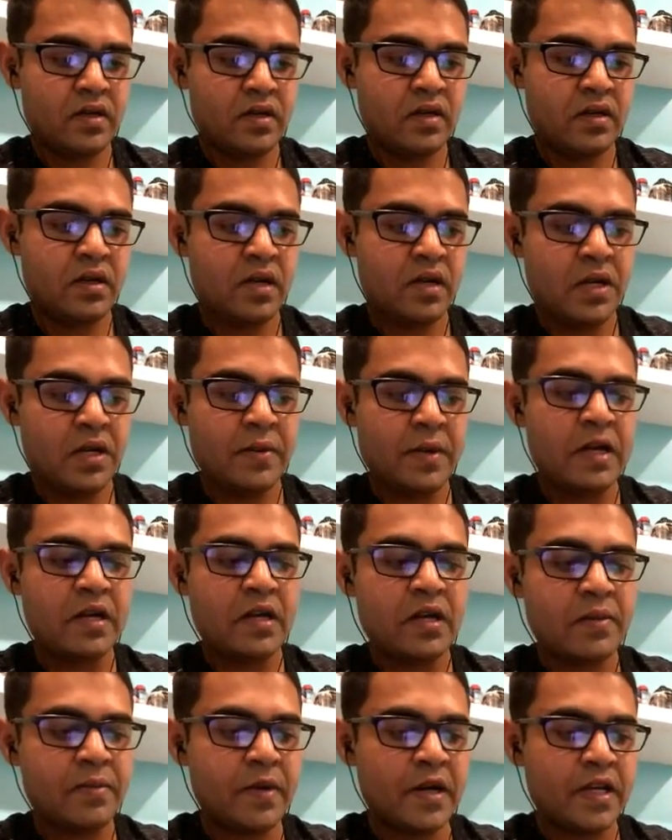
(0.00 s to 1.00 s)
divided
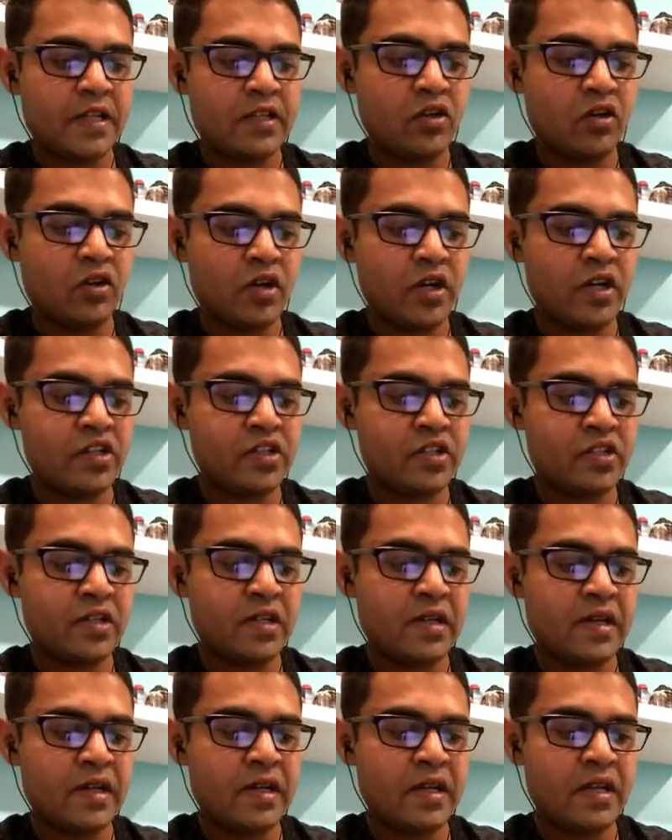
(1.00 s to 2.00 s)
by the original
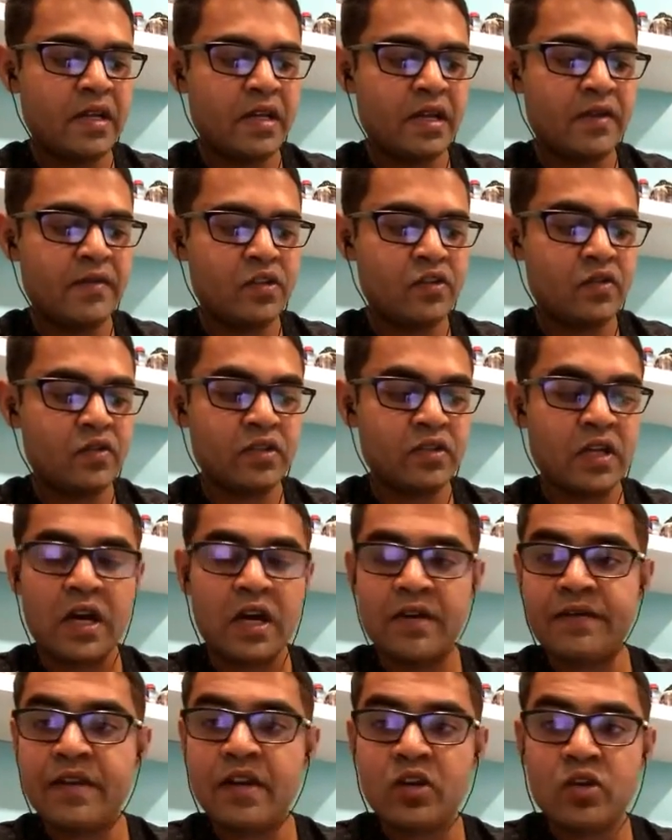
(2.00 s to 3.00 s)
area, which was half
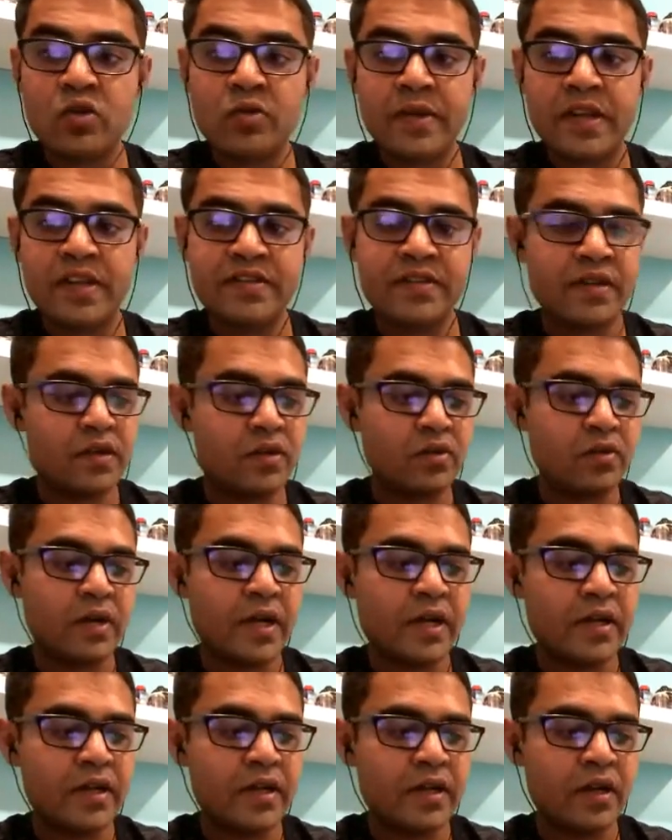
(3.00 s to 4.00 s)
into base into height
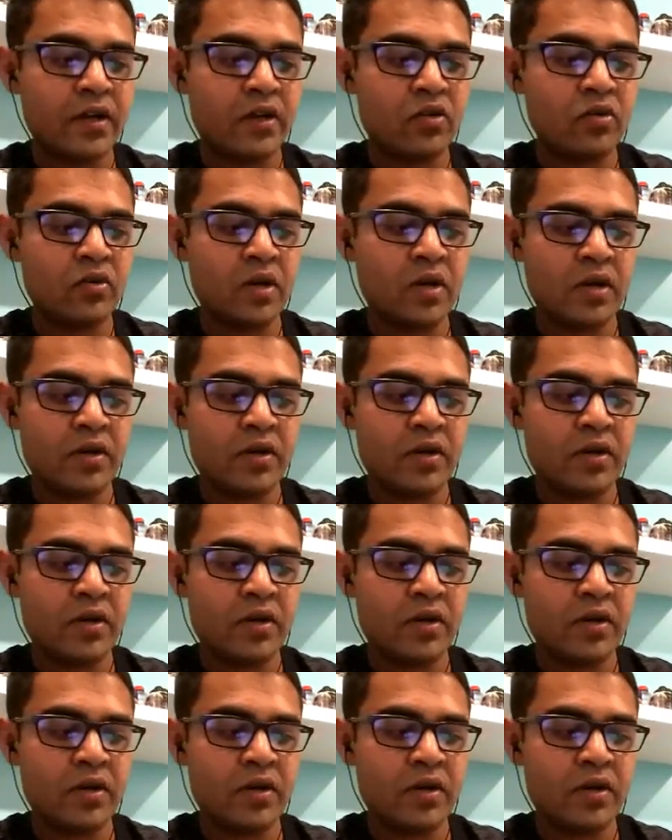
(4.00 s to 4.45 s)
into 100.